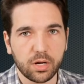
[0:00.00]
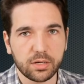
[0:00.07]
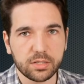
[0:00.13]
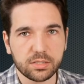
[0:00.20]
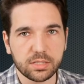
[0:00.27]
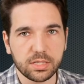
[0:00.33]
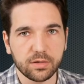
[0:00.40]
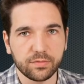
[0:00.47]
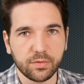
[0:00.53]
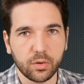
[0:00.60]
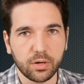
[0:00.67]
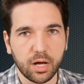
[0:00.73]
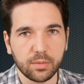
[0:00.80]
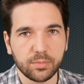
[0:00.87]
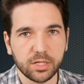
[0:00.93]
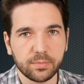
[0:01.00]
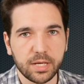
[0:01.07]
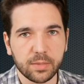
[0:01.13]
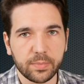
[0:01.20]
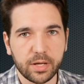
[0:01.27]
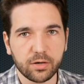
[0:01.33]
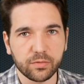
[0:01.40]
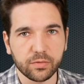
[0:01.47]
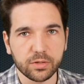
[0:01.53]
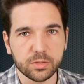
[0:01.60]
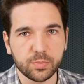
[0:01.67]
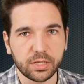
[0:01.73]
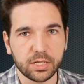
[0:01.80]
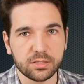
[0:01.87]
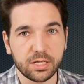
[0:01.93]
to see a vote on Build Back Better first
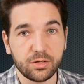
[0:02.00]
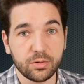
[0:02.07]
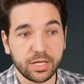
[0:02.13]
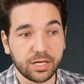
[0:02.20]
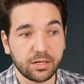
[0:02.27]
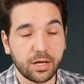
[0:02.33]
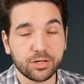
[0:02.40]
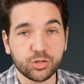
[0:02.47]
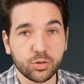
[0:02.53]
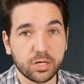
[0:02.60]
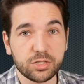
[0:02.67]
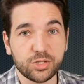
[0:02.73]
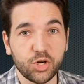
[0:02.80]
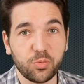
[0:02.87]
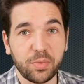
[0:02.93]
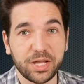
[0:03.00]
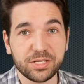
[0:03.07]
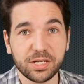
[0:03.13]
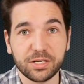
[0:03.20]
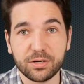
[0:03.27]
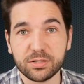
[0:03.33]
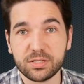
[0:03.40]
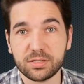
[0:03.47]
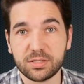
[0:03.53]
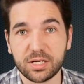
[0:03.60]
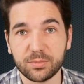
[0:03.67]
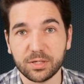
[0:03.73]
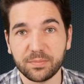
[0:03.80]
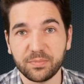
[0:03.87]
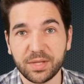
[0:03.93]
because they knew they could not trust Joe Manchin and Kirsten
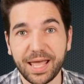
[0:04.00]
Sinema.